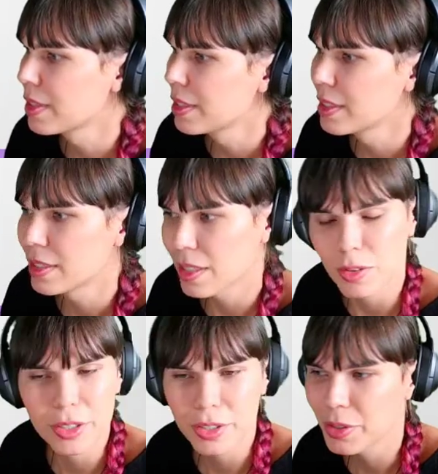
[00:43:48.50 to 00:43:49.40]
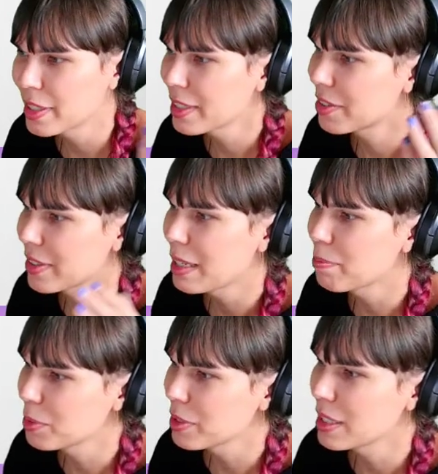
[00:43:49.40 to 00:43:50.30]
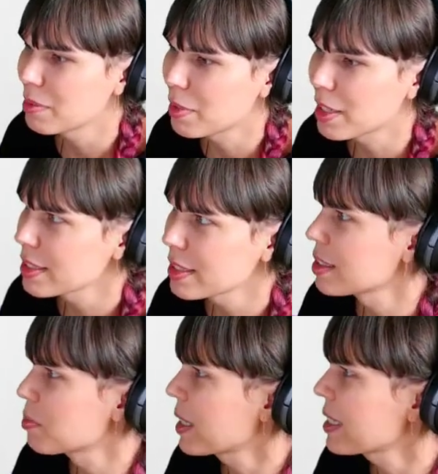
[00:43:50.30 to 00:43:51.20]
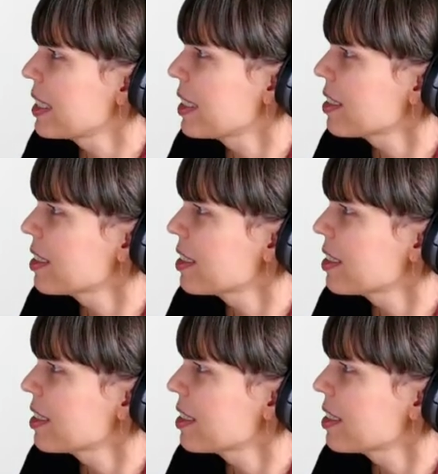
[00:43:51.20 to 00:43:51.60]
So you could create Boolean Marcus. Is Marcus here?